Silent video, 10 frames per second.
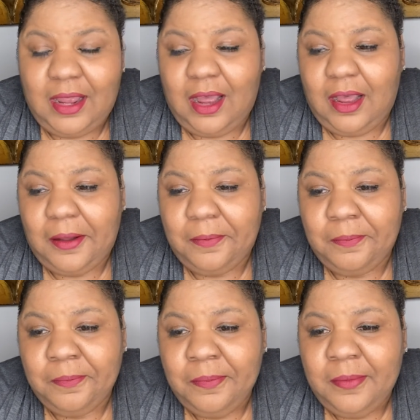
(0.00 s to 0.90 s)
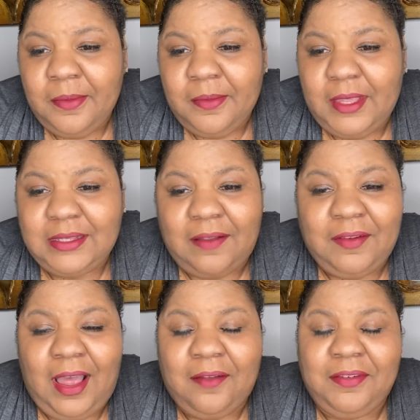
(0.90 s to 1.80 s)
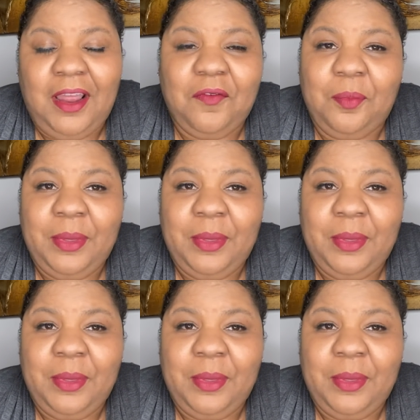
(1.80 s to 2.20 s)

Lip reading: Because I've never